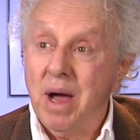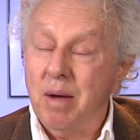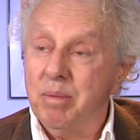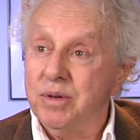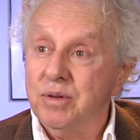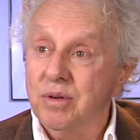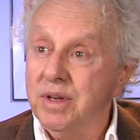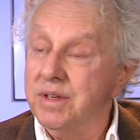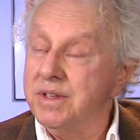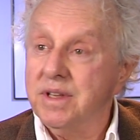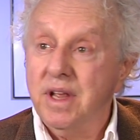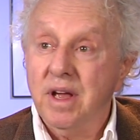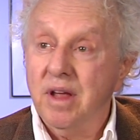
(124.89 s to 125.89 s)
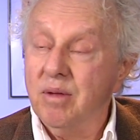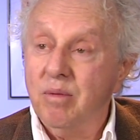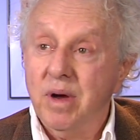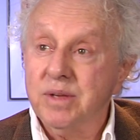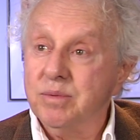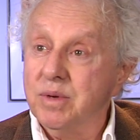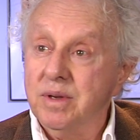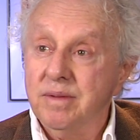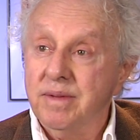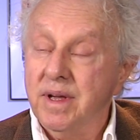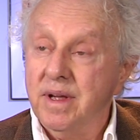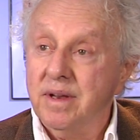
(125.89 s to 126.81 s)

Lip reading: opportunities that they otherwise wouldn't have